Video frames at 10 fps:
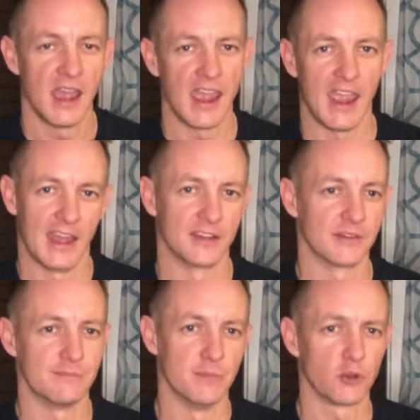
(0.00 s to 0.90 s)

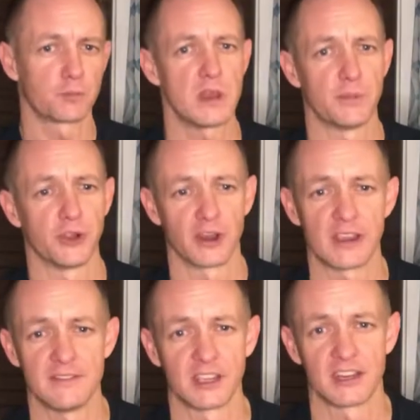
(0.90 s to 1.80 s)
And most people
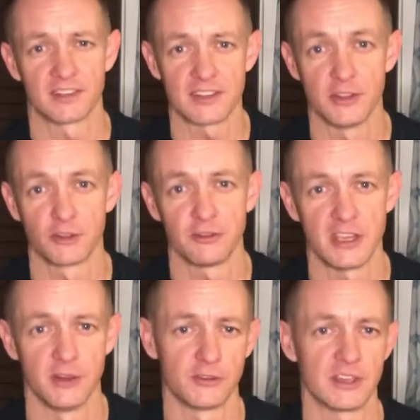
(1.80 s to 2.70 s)
aren't even going to see those
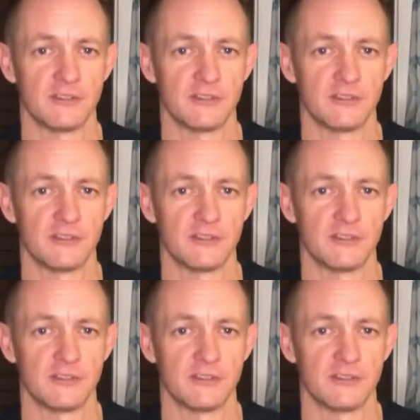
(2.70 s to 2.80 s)
videos.